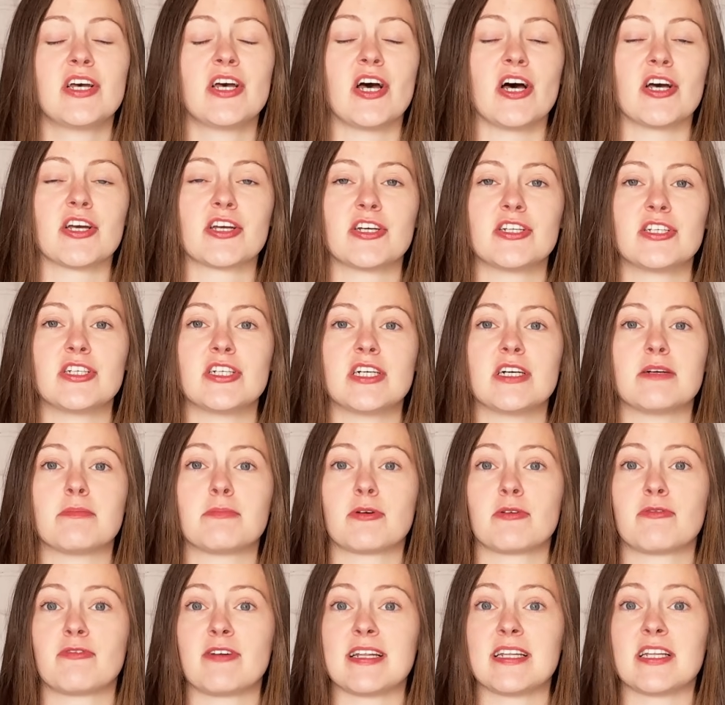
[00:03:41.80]
are going to
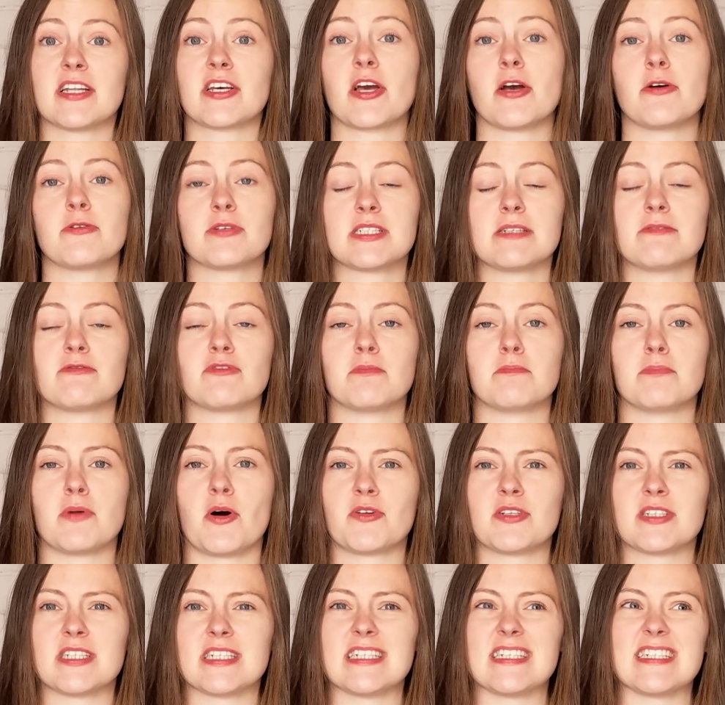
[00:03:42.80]
prevent the coating from
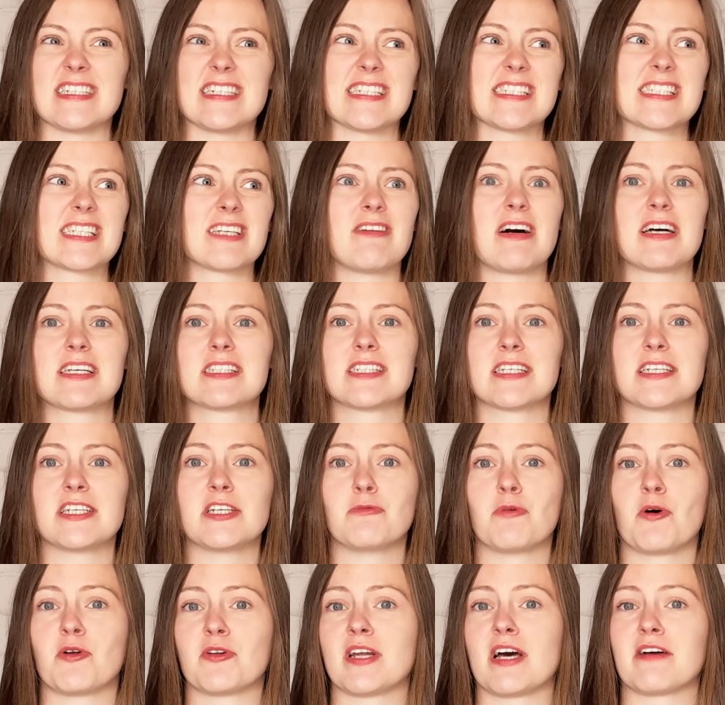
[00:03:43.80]
bonding, and it's the last thing
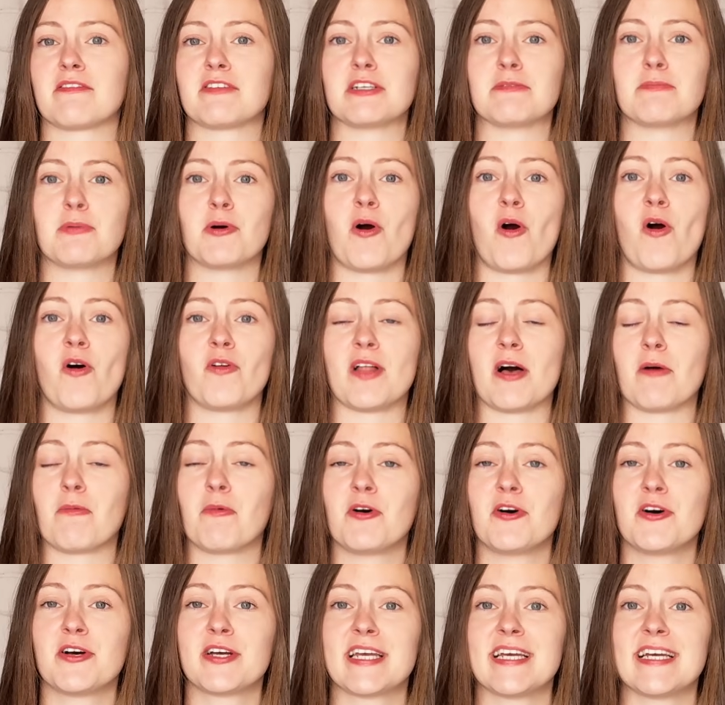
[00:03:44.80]
you want after you put all that
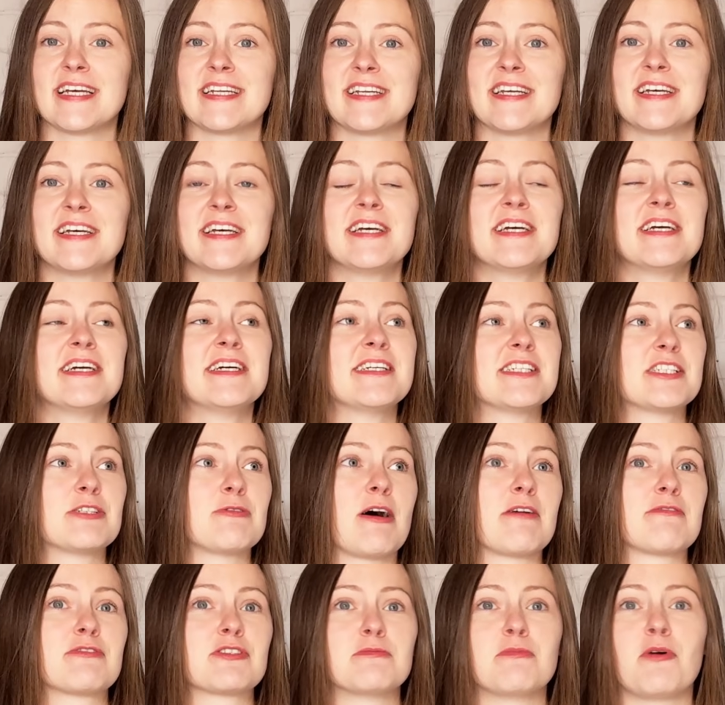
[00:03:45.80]
work in, to
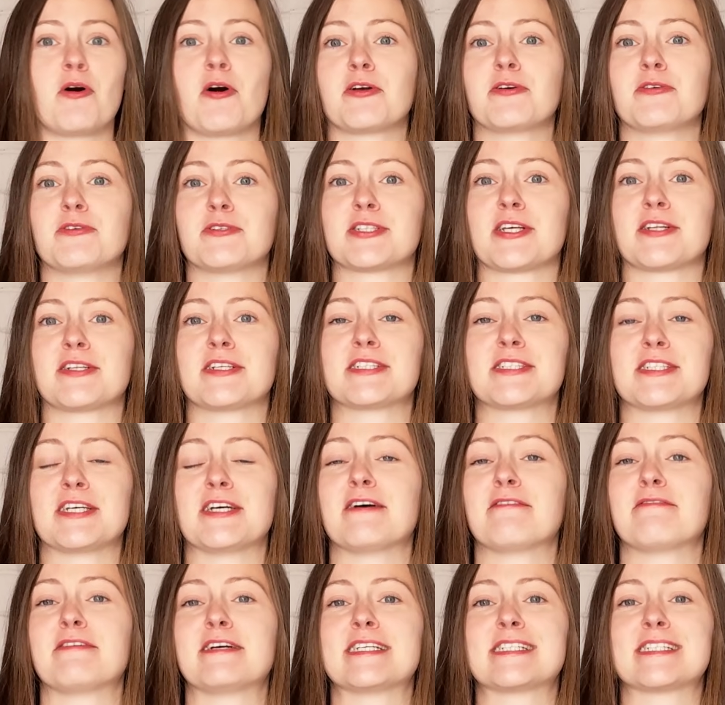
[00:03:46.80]
have some oils on the
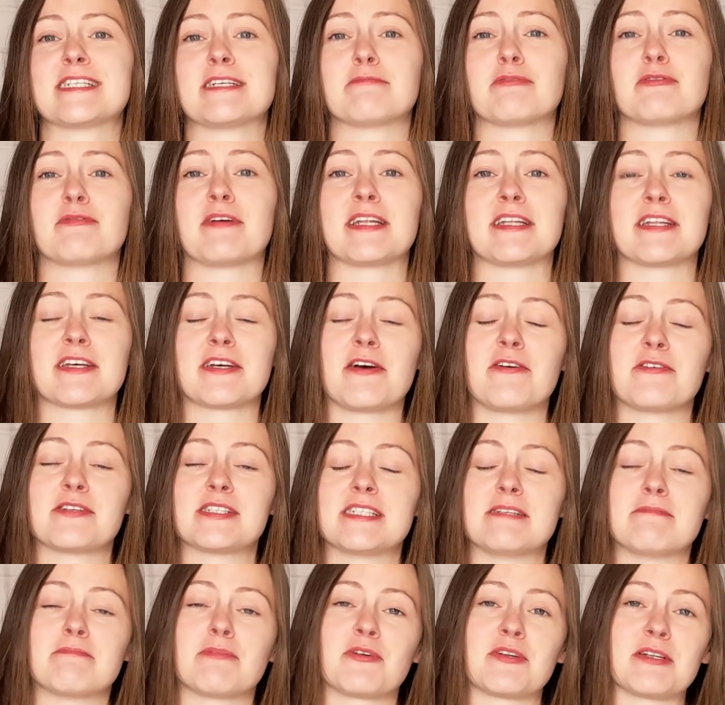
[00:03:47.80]
surface that prevent the
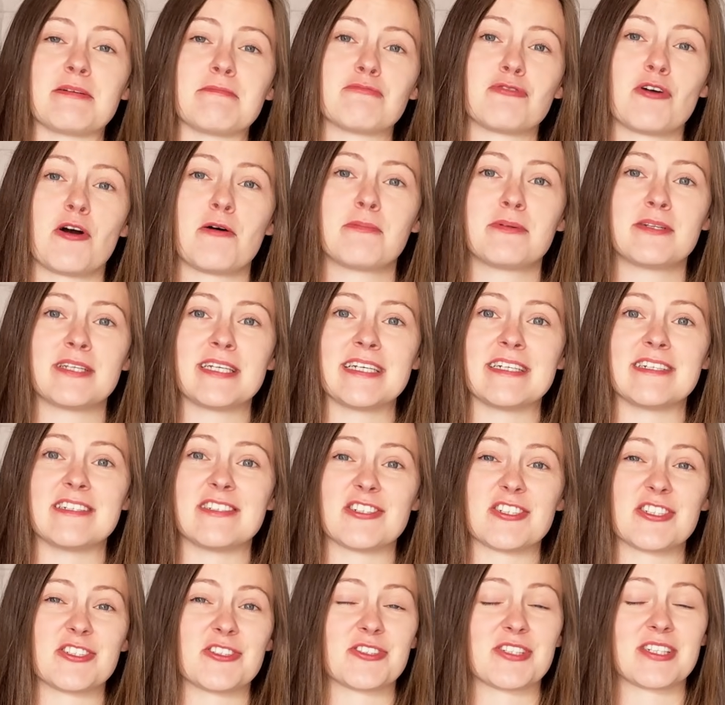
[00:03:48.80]
coating bonding properly and
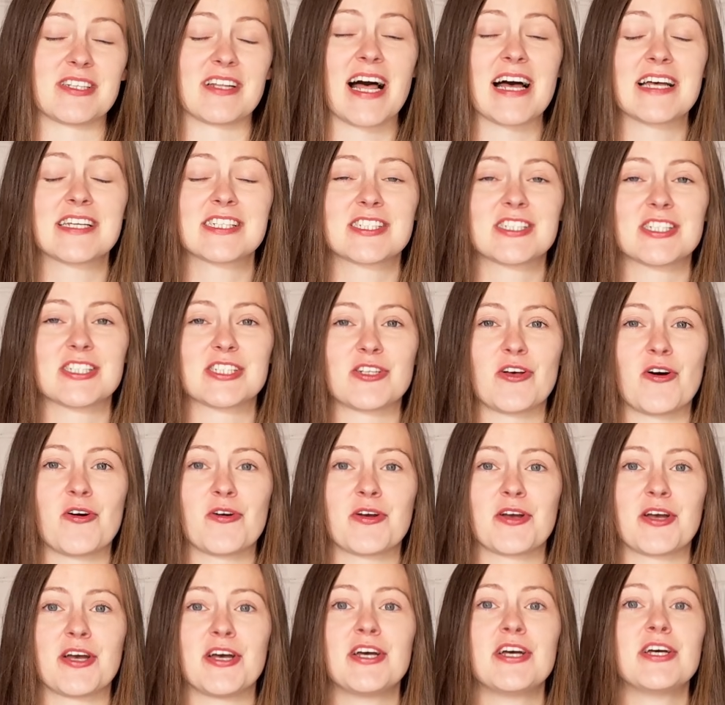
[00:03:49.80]
just doesn't last as
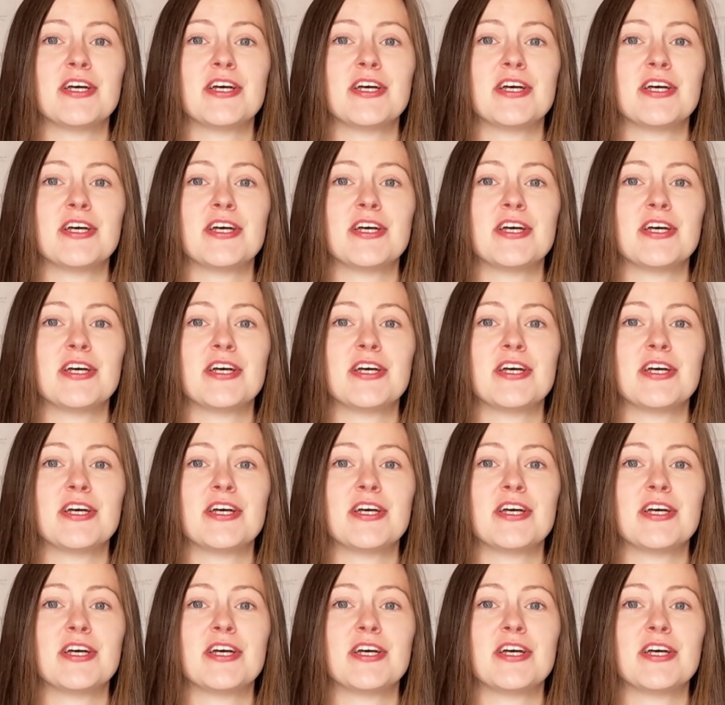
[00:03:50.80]
long.